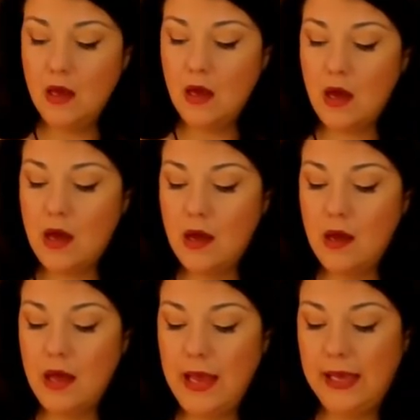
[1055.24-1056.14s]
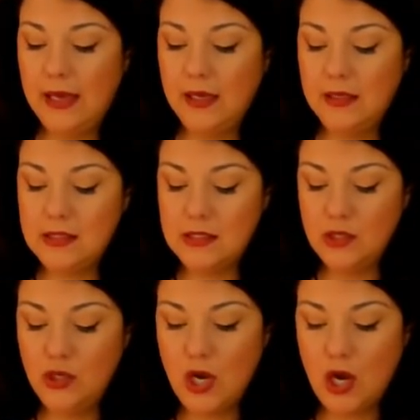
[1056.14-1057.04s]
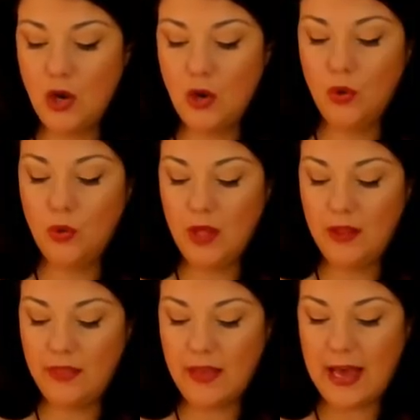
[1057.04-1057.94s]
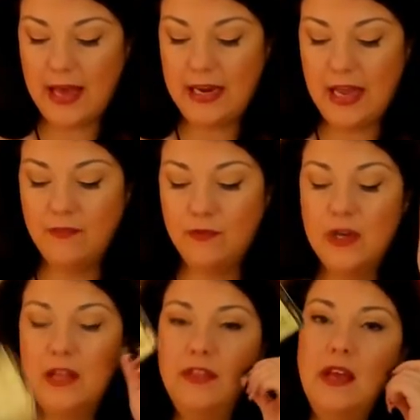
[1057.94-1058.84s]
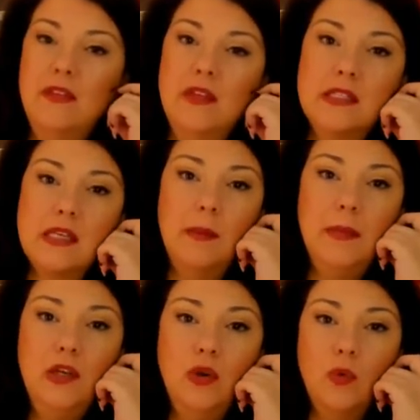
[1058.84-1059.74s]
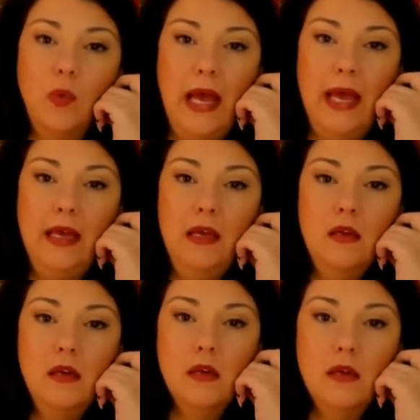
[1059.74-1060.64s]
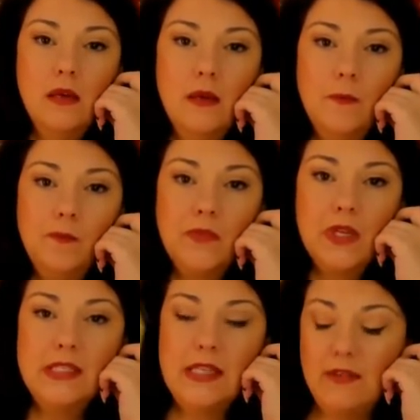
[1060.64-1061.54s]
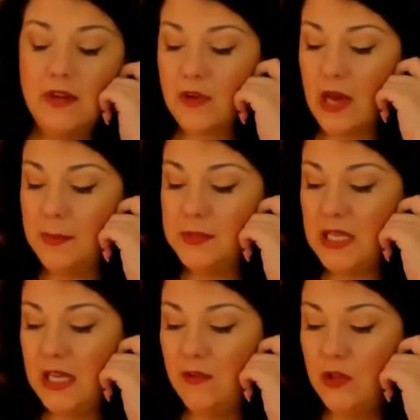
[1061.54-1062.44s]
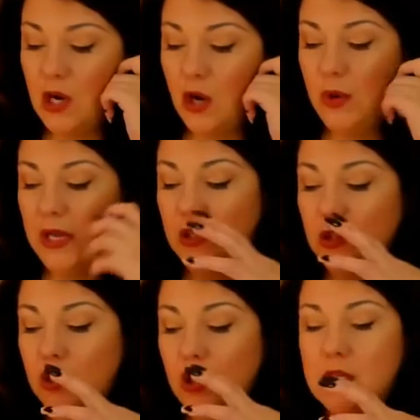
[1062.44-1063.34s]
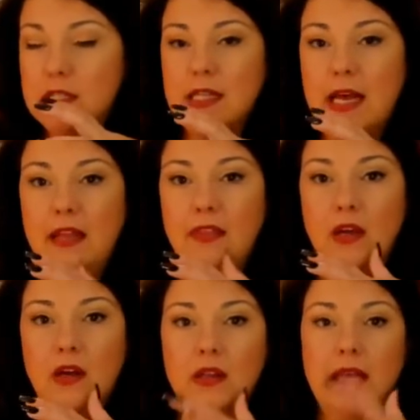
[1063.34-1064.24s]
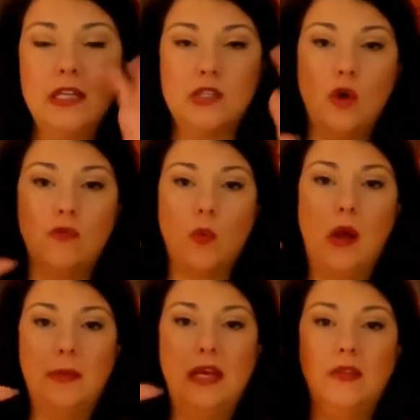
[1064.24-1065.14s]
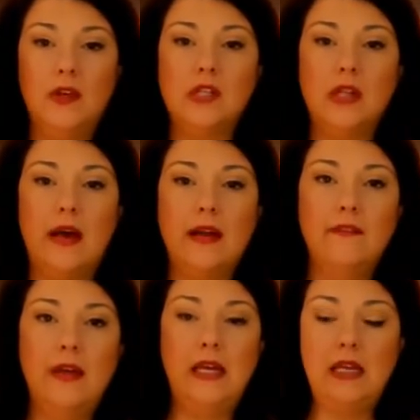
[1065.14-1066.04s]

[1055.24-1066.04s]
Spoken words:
And know that everything that's coming your way, Seven of Cups, even though it looks like they're, like it's overwhelming and there's a lot of it,